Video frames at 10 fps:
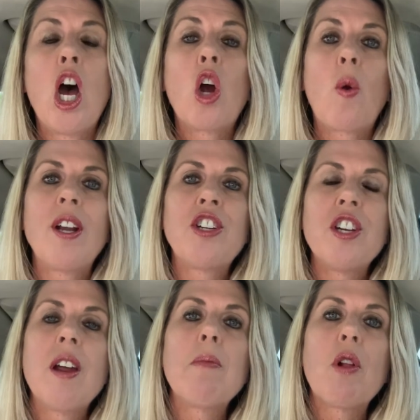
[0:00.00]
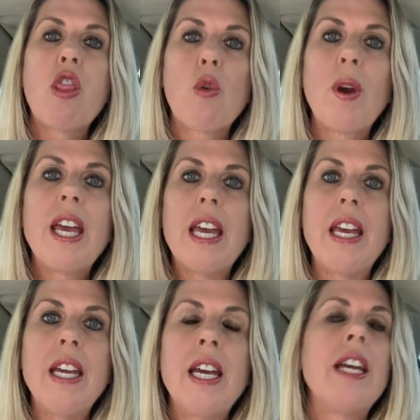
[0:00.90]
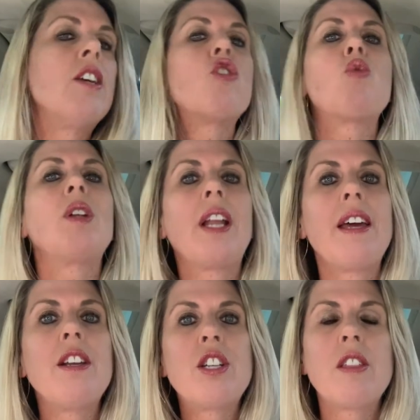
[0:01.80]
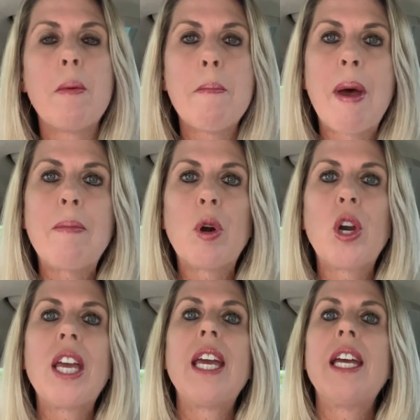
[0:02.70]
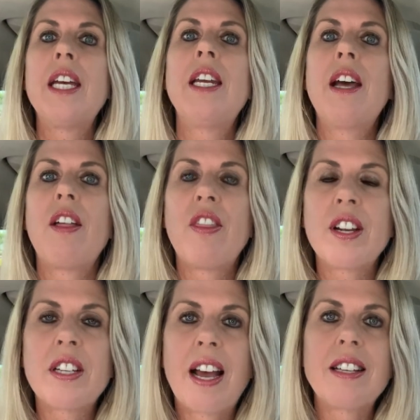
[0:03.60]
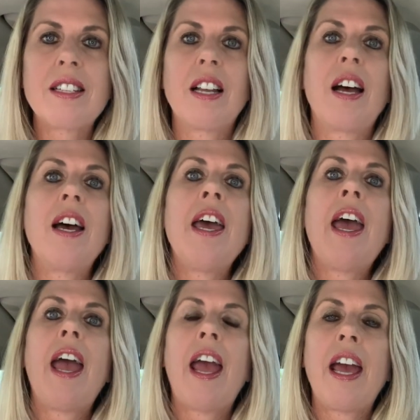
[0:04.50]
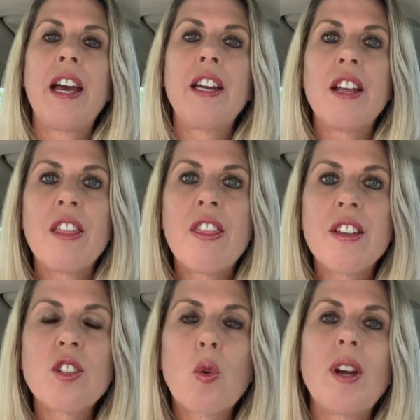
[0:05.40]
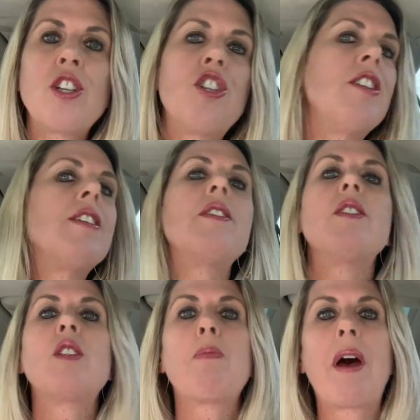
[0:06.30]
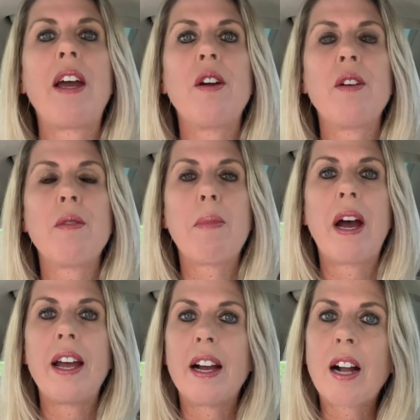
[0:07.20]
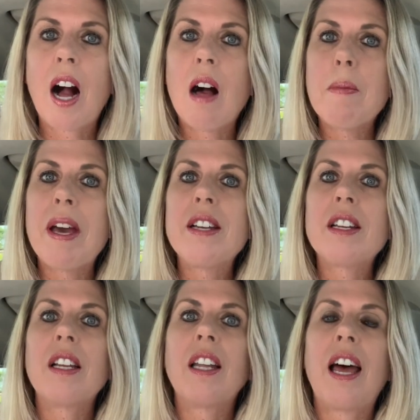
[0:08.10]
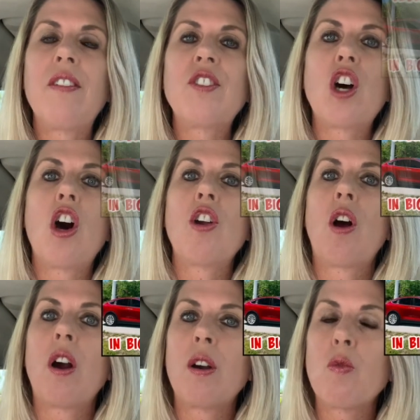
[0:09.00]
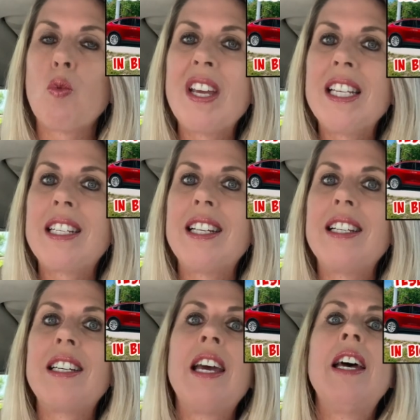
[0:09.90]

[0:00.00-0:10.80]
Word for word: Question number three is related to the memory in the Tesla. And this question is inspired by a comment left on our recent